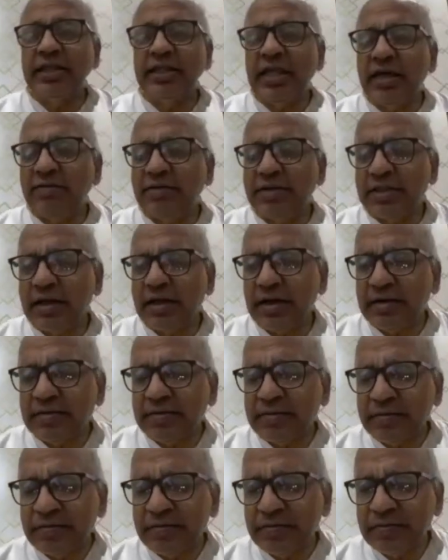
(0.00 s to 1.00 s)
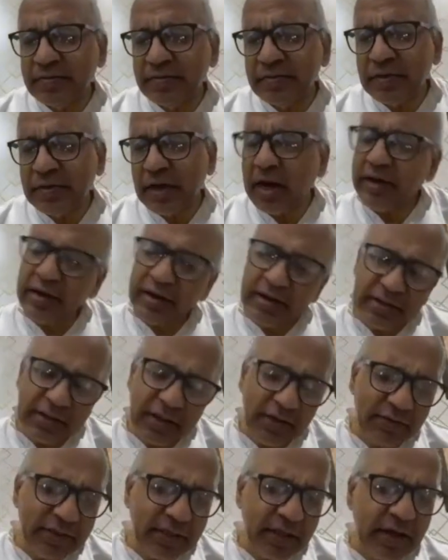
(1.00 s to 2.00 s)
Devata, higher
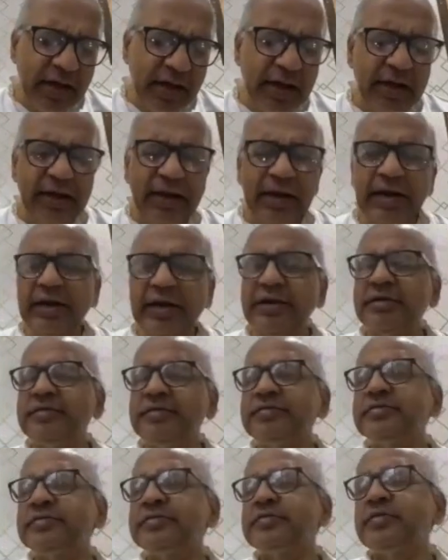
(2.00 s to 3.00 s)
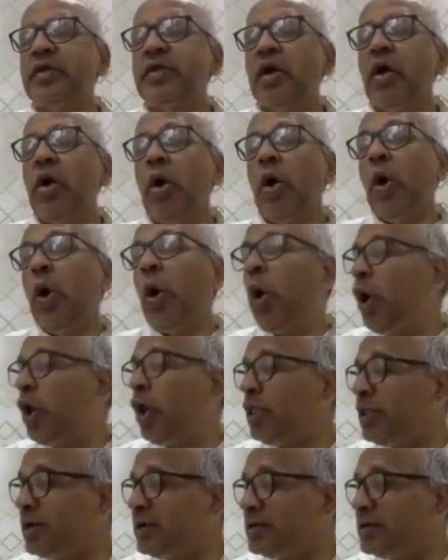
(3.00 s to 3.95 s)
Devata, agree? All the